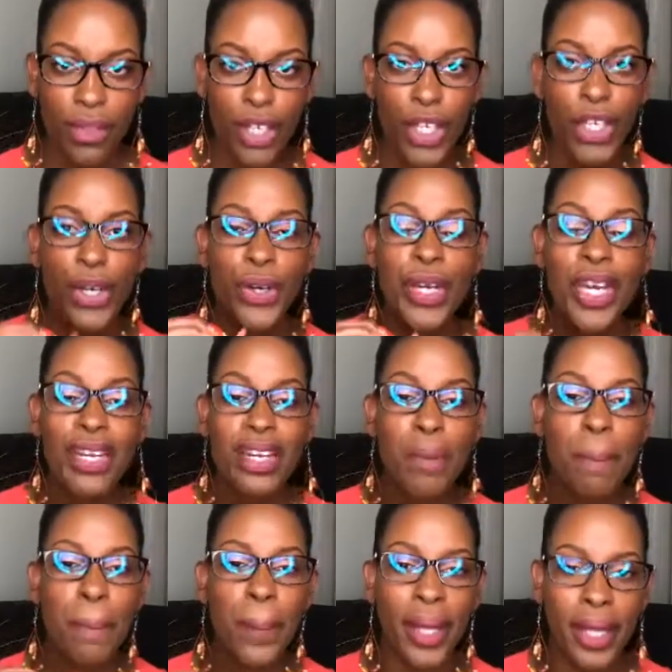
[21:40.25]
your
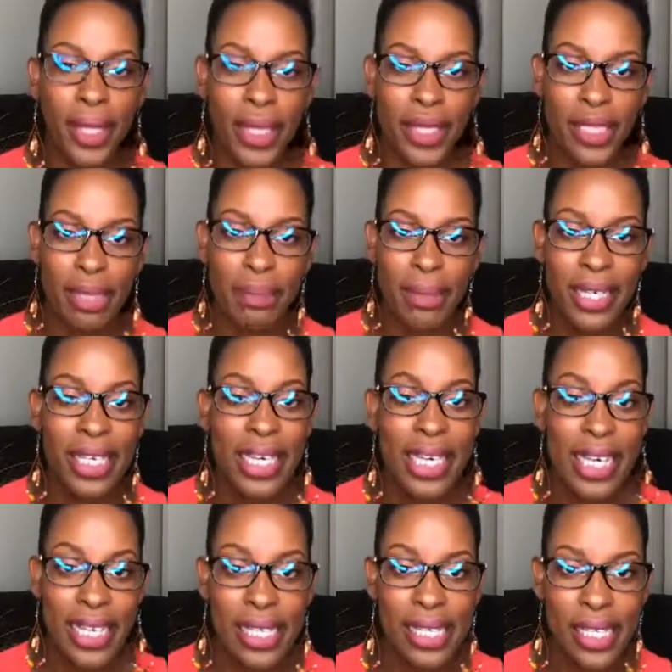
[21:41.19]
inability to be
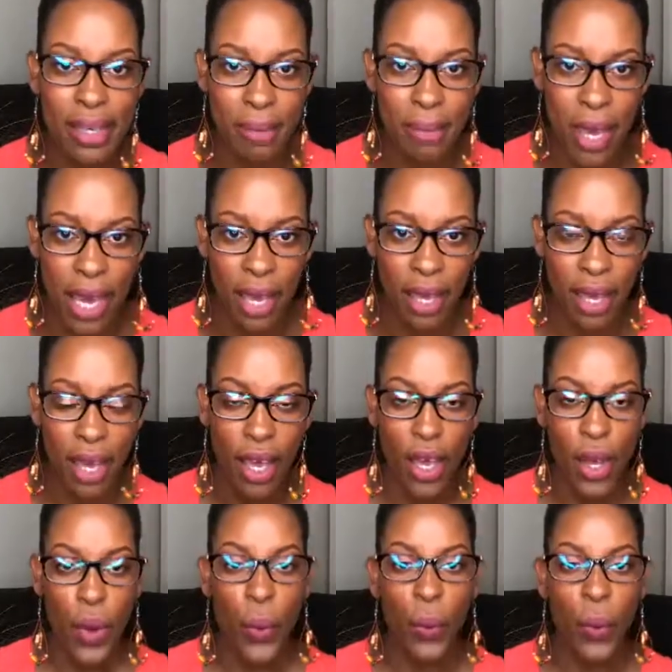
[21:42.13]
intimate
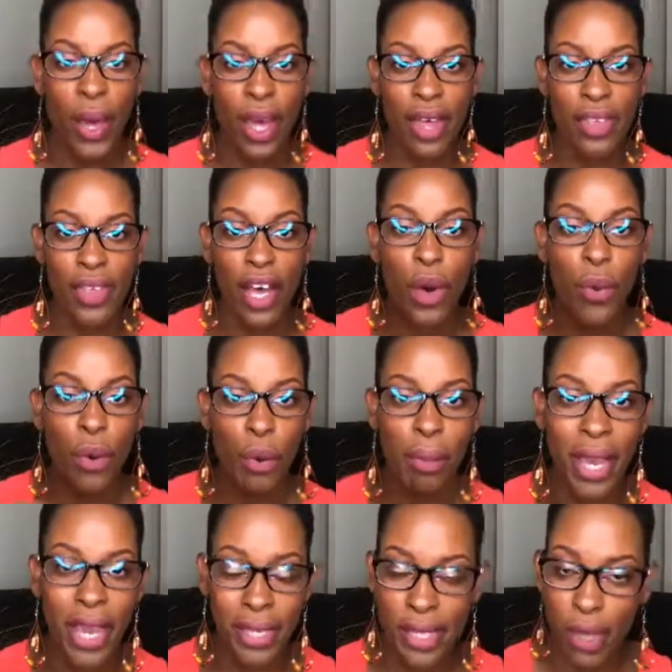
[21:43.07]
with a
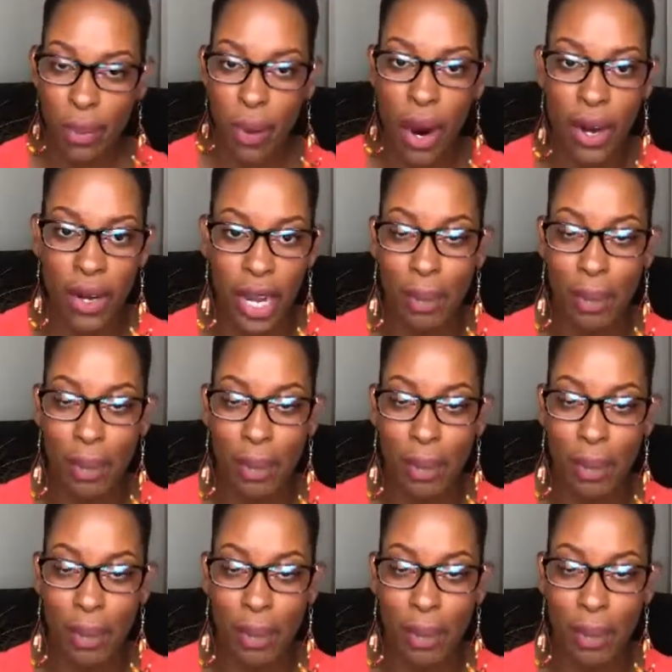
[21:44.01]
romantic partner.